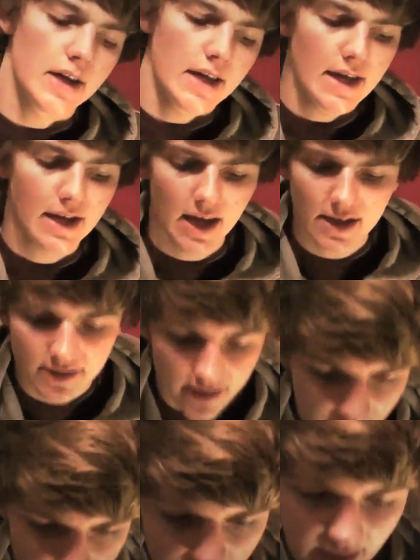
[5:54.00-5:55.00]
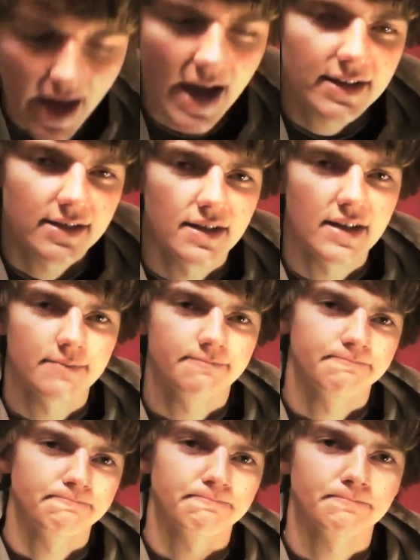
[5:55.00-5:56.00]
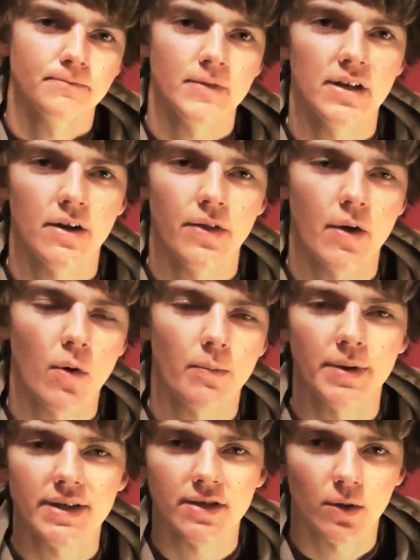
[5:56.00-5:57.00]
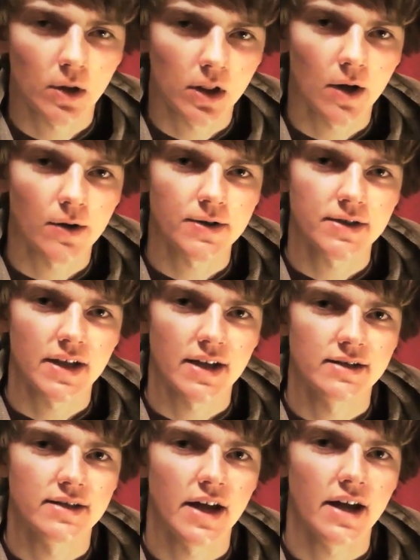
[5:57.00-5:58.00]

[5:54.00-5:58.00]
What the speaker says: in case I get in an accident, they won't be so close, and,